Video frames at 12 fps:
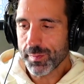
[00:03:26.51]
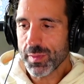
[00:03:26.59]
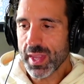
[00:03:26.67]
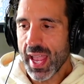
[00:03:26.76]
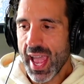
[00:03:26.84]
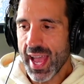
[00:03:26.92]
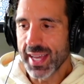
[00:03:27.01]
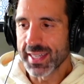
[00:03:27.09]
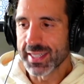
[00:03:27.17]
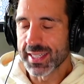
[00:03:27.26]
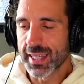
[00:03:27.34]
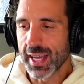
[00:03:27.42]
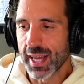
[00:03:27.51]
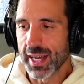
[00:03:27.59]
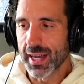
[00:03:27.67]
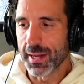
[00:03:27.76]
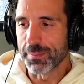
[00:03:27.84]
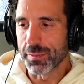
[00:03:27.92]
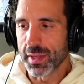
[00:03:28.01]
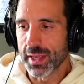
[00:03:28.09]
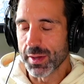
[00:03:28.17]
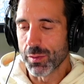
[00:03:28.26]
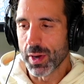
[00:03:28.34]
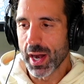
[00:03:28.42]
and um,
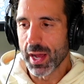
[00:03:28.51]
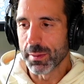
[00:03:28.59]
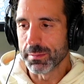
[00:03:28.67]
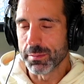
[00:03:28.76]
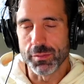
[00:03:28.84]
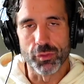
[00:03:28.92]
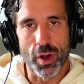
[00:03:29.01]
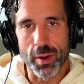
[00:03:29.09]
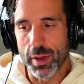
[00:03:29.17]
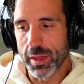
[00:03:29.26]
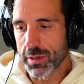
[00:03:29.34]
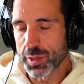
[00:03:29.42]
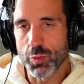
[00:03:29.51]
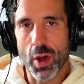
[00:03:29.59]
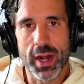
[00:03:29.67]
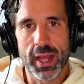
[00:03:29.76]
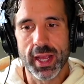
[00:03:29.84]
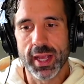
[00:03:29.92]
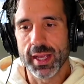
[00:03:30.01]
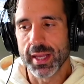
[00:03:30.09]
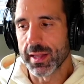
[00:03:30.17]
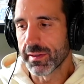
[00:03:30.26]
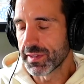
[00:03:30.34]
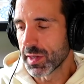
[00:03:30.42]
when I'm, whether it's running,
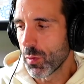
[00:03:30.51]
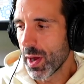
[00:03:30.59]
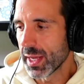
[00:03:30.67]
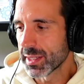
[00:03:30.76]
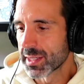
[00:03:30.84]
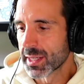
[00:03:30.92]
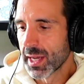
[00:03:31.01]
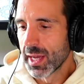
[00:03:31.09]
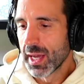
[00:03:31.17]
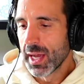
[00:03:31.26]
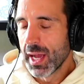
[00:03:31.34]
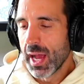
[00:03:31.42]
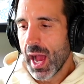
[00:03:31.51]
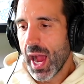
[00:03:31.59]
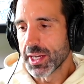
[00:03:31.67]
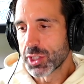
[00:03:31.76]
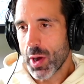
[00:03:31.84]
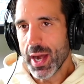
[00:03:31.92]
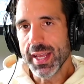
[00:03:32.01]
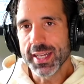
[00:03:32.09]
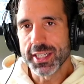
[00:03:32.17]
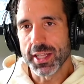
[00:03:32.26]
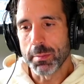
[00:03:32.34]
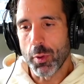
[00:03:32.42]
lifting weights, I try to get
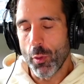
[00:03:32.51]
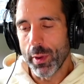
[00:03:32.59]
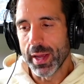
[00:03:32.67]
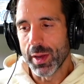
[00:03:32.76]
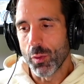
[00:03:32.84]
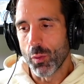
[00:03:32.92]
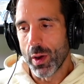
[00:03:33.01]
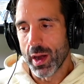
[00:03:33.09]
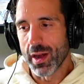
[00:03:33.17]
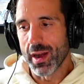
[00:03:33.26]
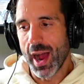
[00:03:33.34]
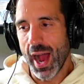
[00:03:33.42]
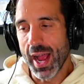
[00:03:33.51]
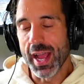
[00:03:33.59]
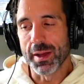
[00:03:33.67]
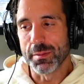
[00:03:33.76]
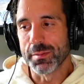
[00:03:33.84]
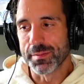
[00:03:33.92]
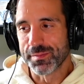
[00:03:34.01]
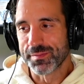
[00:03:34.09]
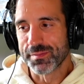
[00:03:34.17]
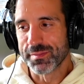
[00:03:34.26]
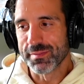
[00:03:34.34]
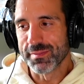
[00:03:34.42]
to the point where I am
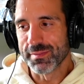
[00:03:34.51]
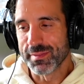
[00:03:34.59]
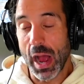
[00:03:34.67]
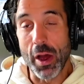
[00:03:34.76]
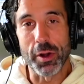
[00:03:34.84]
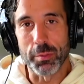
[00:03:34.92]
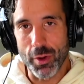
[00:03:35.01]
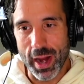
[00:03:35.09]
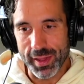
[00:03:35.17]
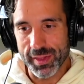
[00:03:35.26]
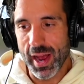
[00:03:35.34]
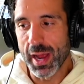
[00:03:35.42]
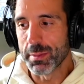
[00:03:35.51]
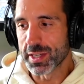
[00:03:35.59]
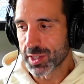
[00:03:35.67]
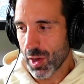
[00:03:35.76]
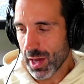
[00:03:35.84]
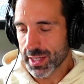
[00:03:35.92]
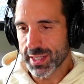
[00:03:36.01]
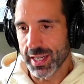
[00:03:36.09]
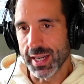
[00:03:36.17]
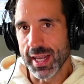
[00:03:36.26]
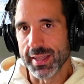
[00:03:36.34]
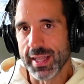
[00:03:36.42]
out of breath, I'm
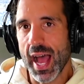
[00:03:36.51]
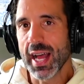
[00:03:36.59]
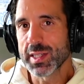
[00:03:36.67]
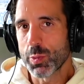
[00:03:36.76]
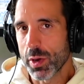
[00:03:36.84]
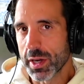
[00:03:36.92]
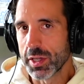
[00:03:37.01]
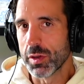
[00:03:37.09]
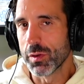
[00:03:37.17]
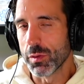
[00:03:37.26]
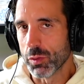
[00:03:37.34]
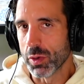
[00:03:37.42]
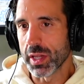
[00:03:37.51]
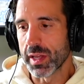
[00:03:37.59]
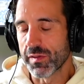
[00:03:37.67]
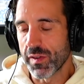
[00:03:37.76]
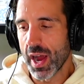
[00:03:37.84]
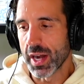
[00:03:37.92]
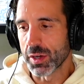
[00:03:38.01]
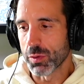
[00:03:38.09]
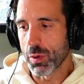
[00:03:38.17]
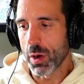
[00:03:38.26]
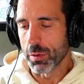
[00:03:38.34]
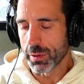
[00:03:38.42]
exhausted. And that's where you really find
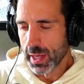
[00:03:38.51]
growth.